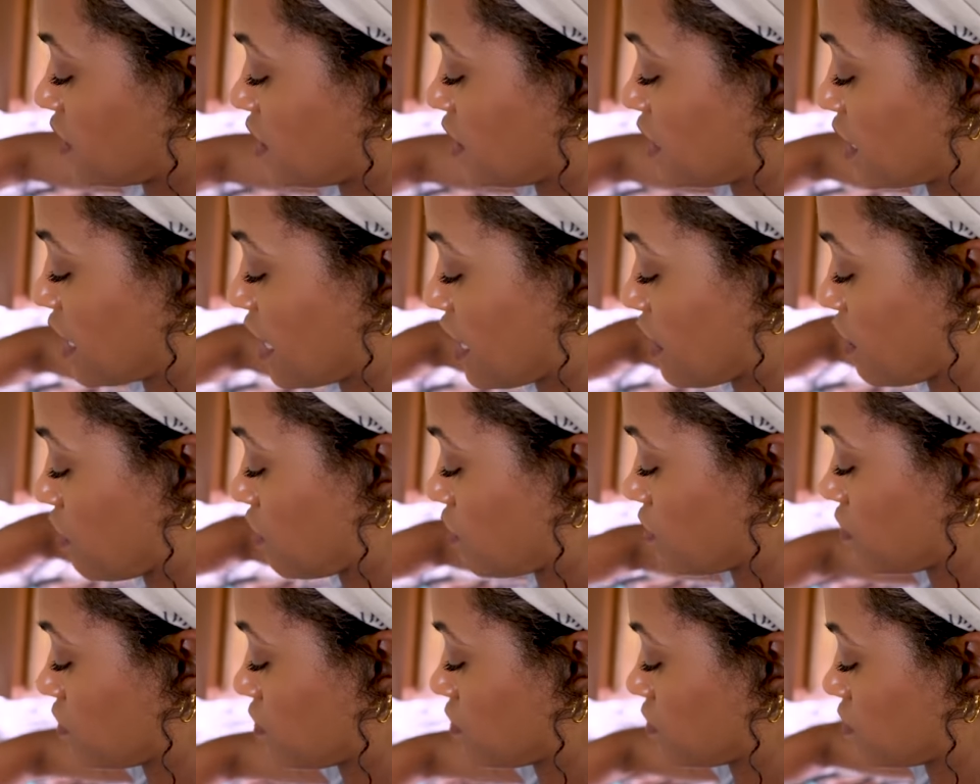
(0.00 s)

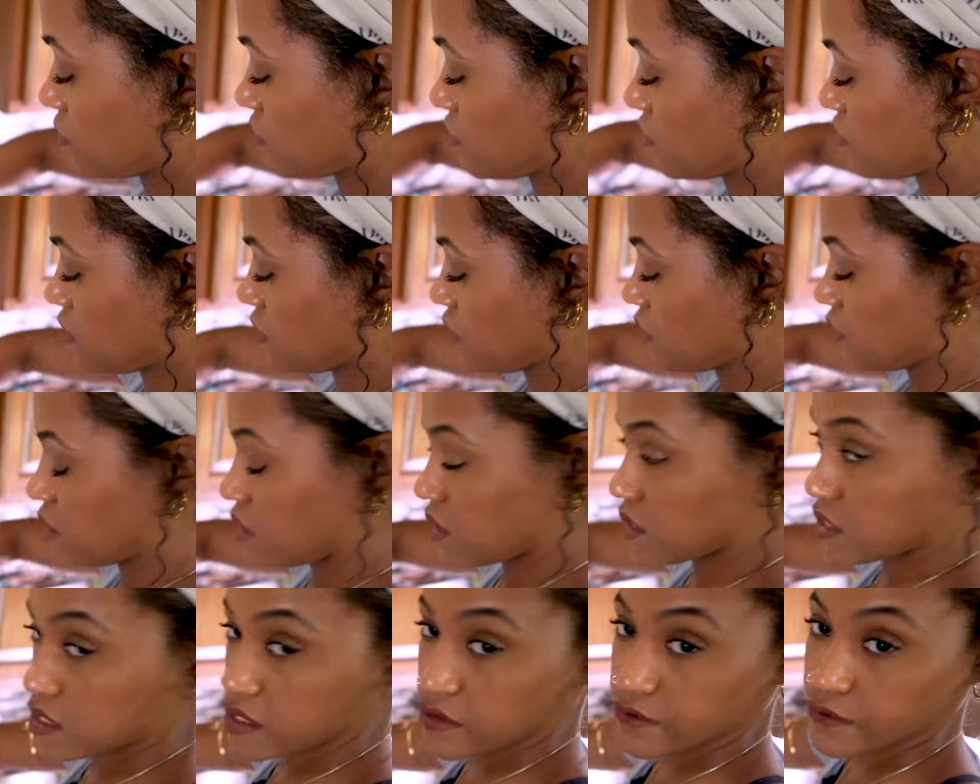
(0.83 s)
Zam, because
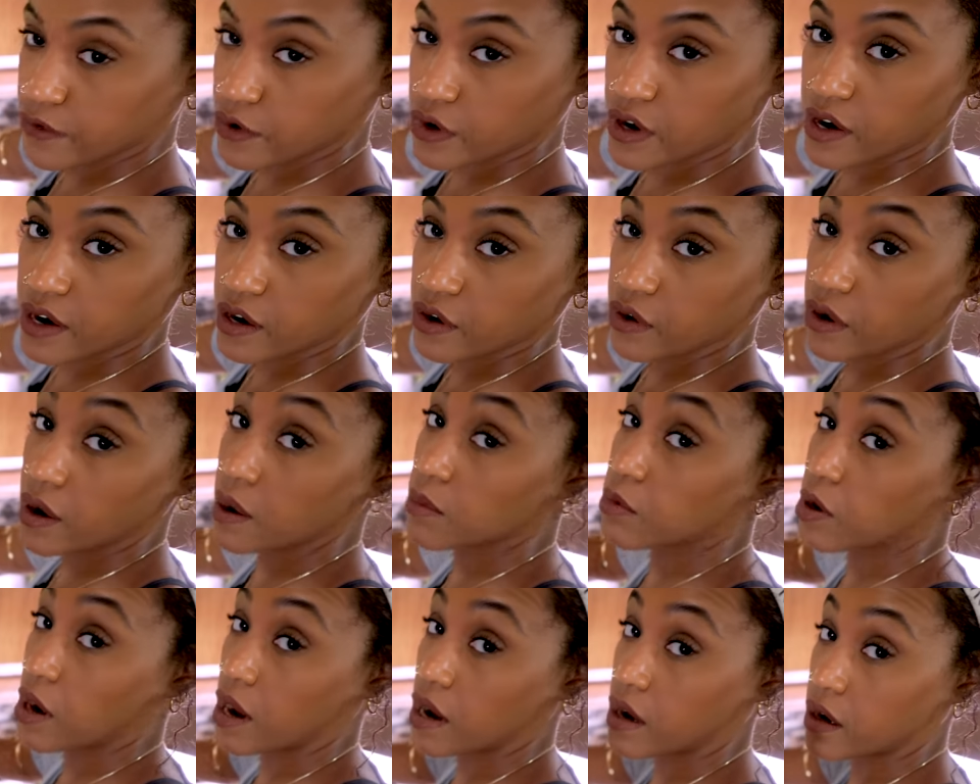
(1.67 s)
this is for our
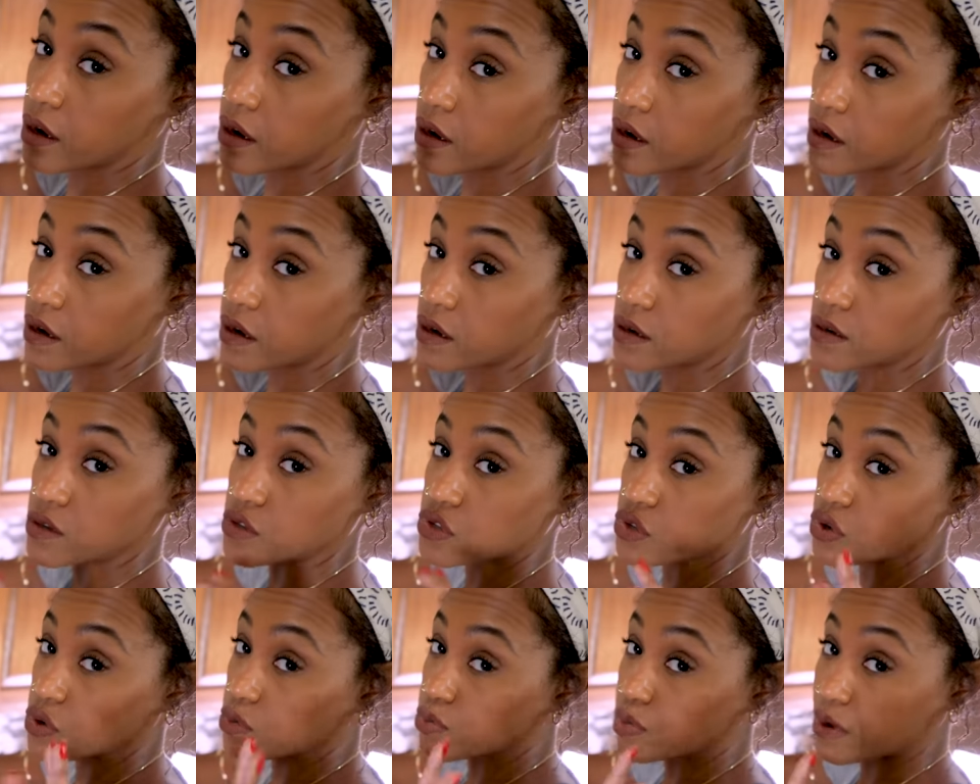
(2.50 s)
graham cracker
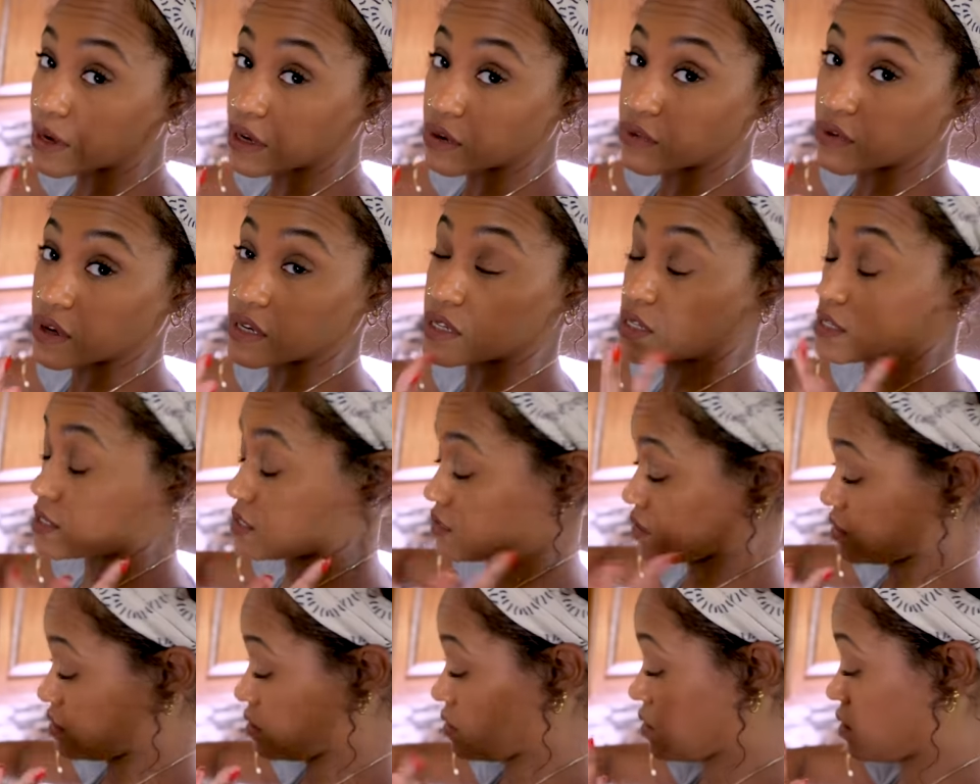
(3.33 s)
shortbread
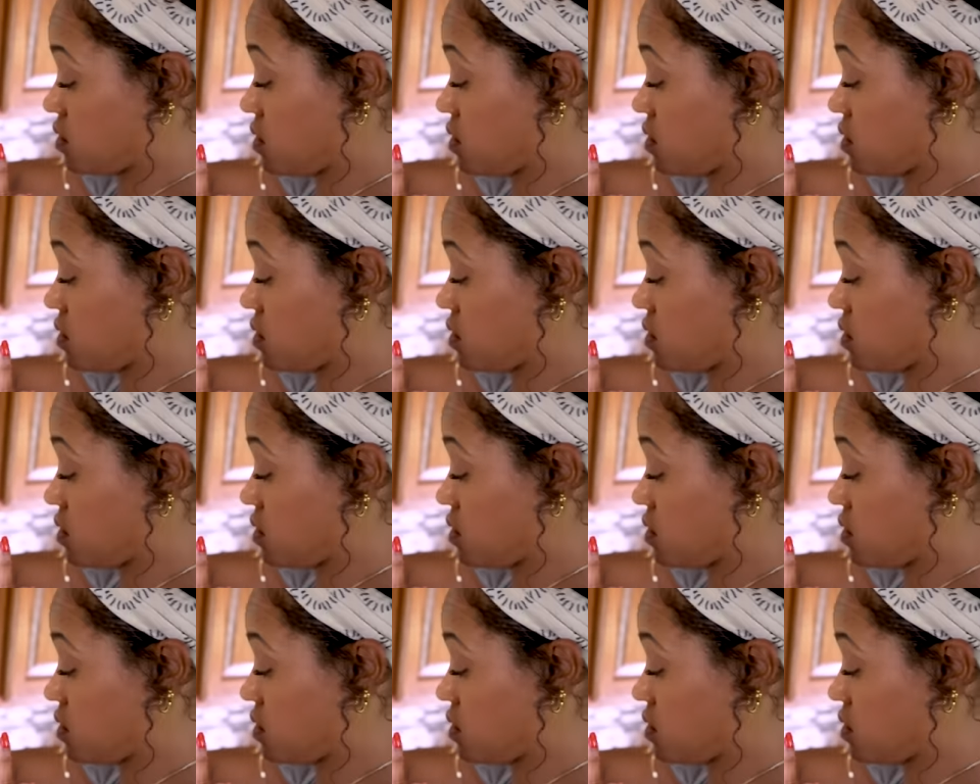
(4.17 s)
crust.